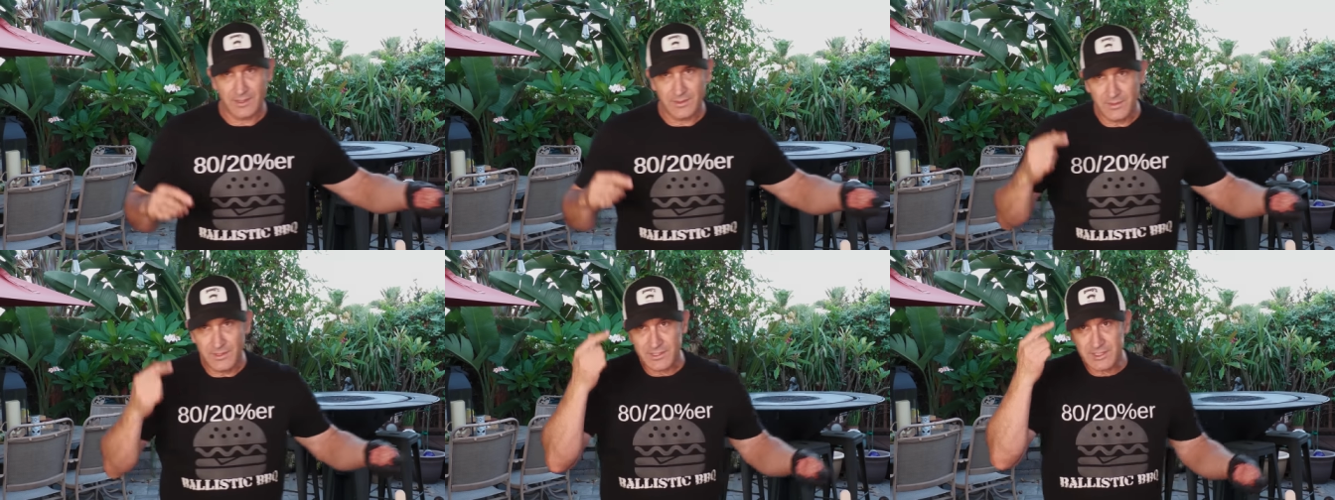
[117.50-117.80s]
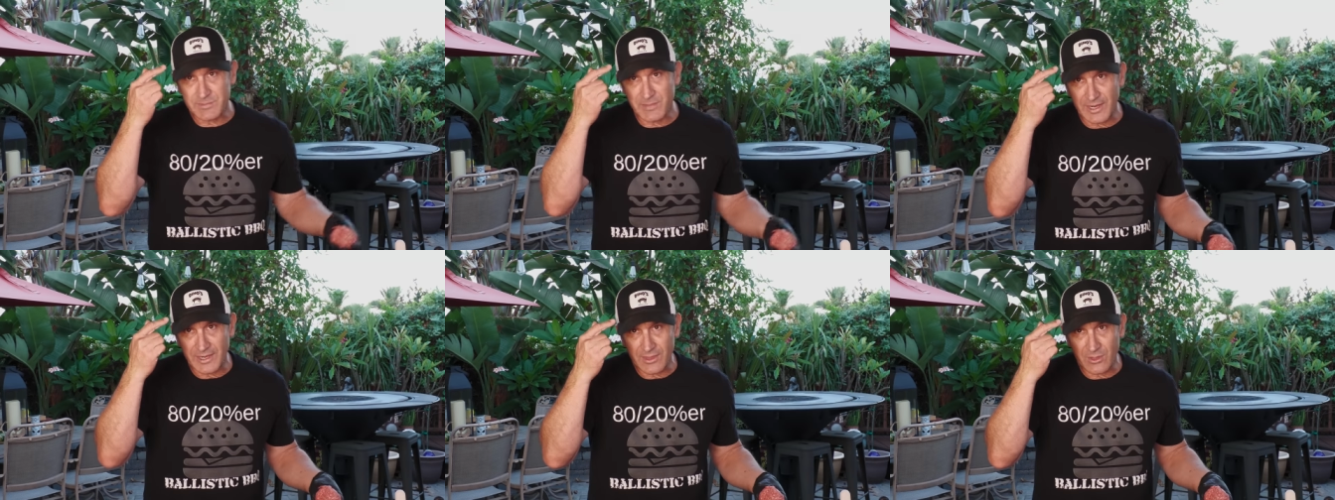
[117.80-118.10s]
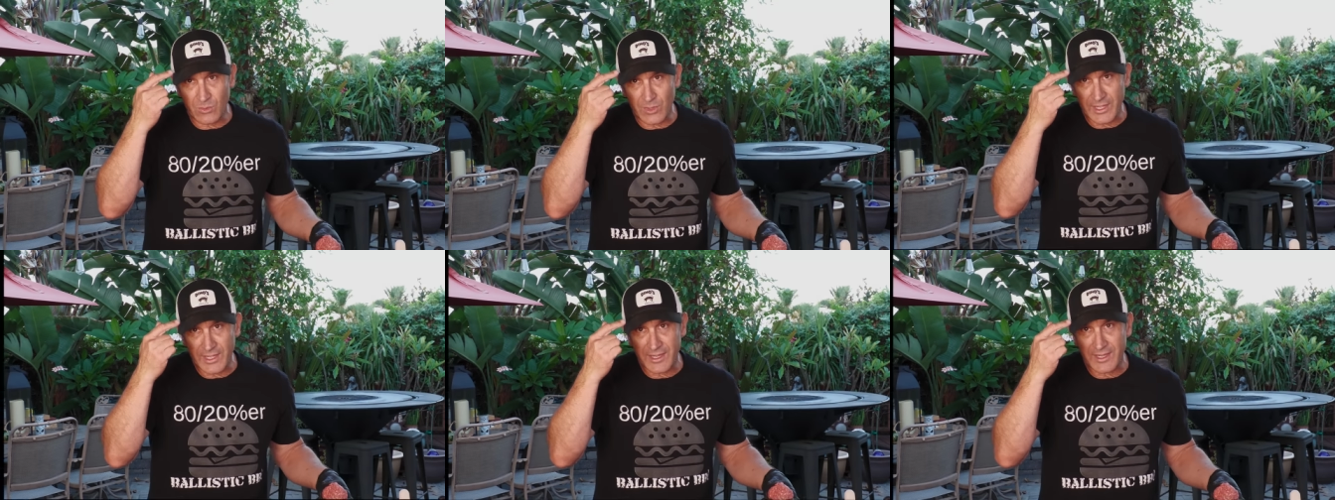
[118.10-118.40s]
This, by the
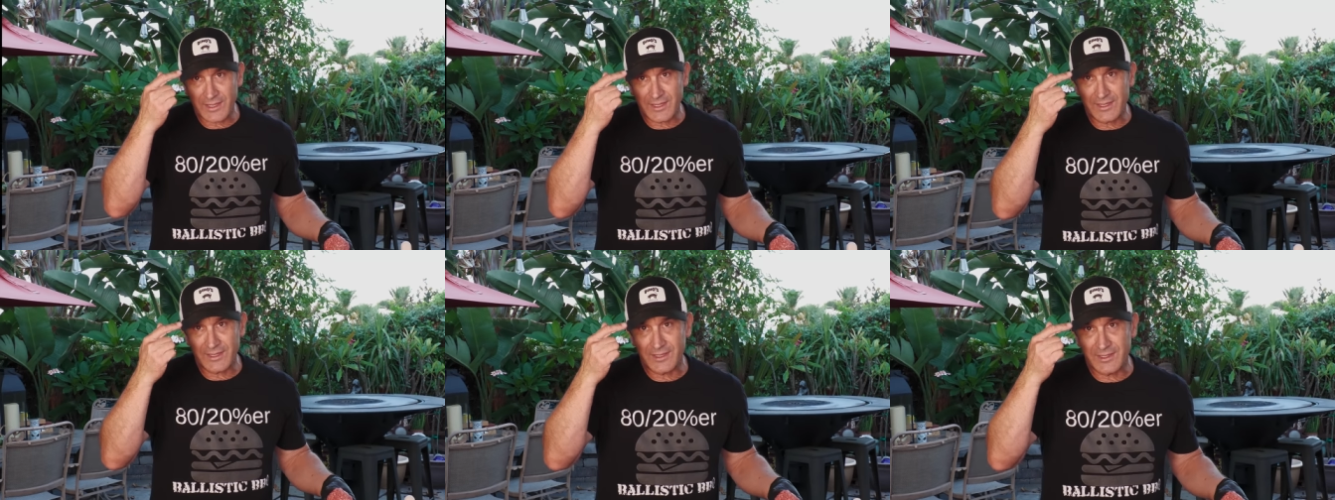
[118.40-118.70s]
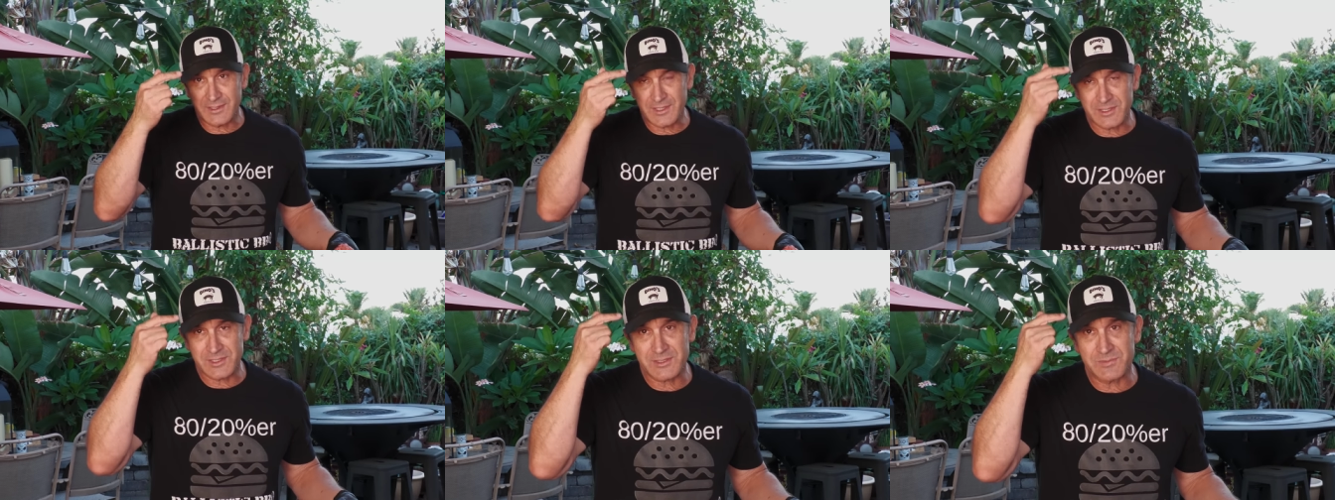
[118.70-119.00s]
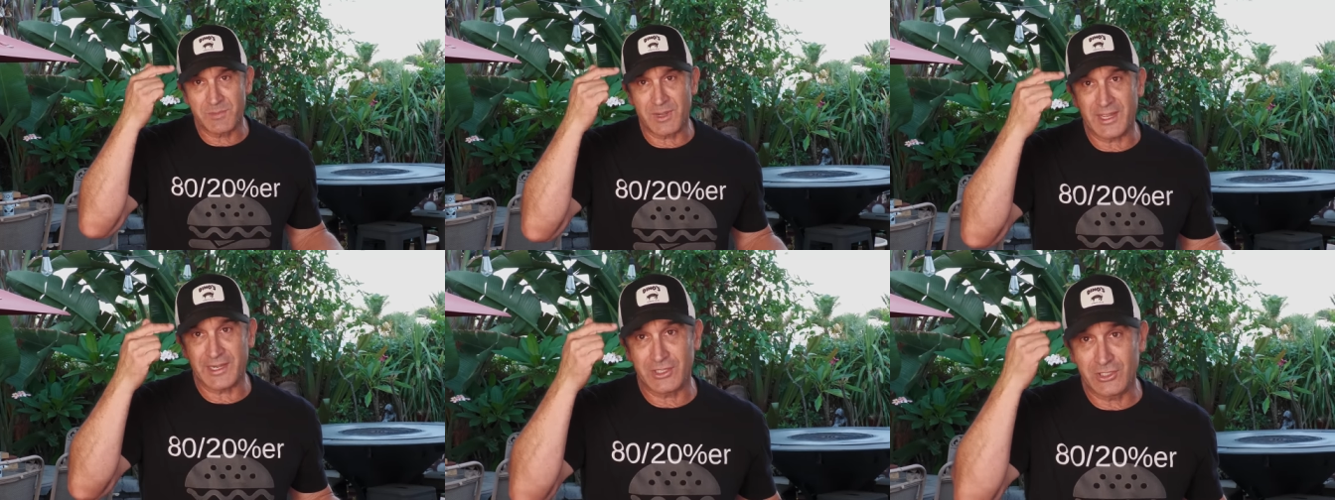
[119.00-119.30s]
way, is
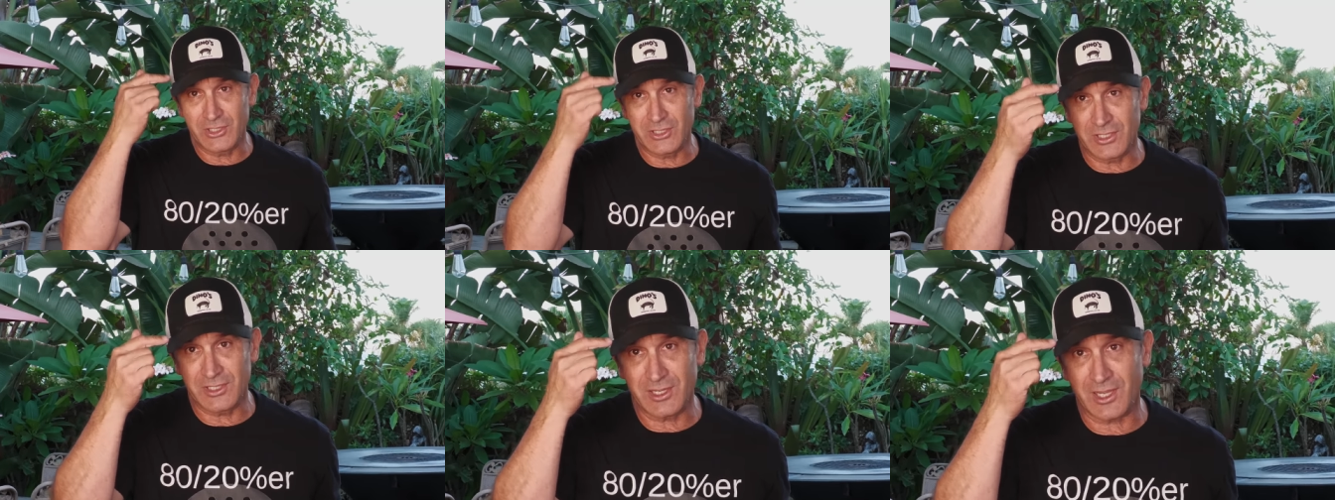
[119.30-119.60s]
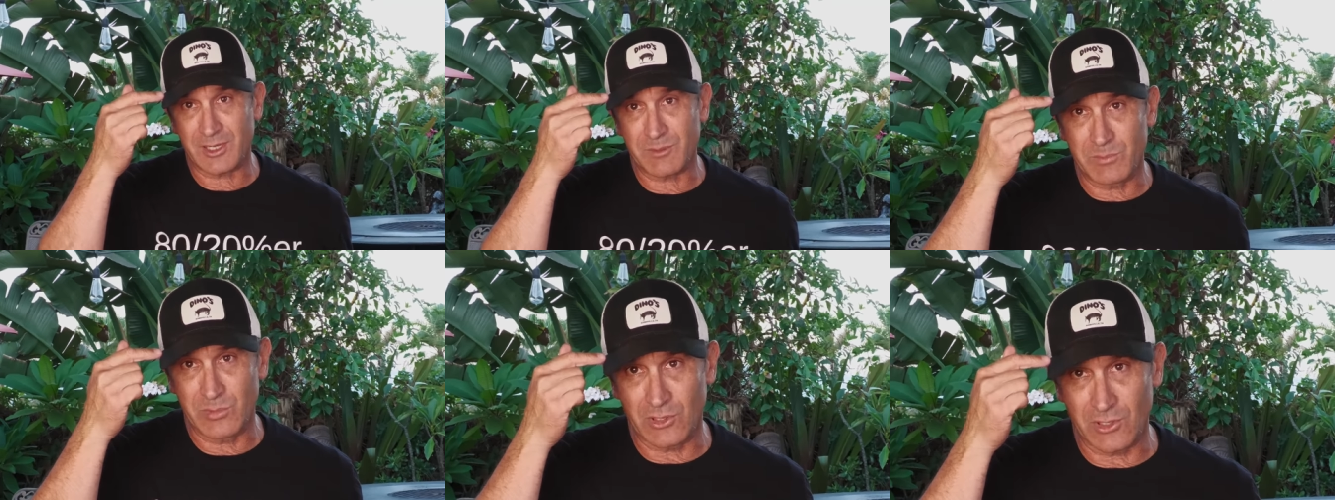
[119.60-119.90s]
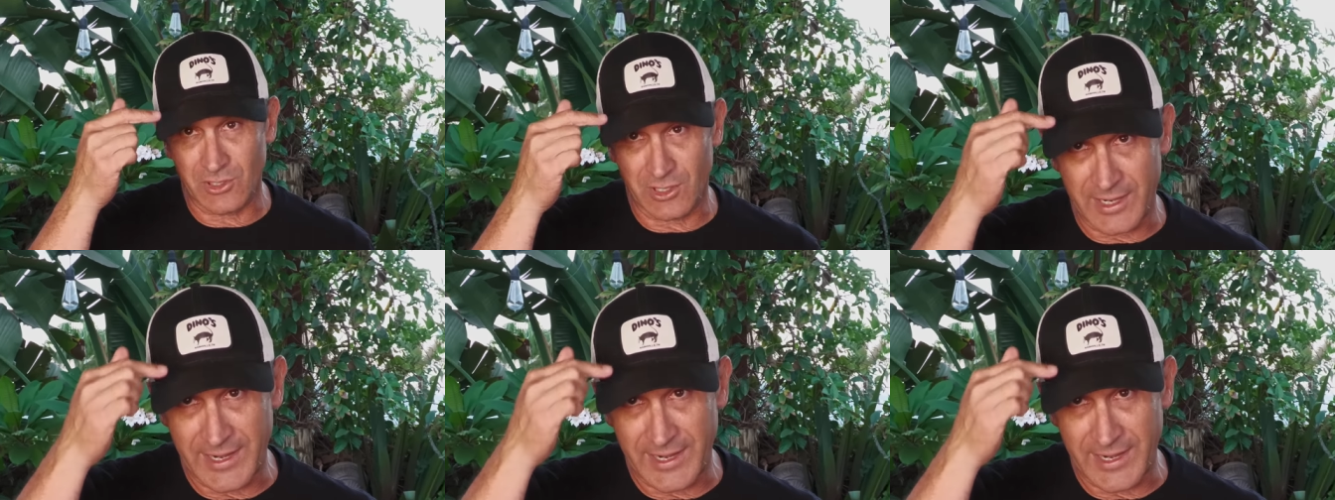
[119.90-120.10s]
my Good Luck Burger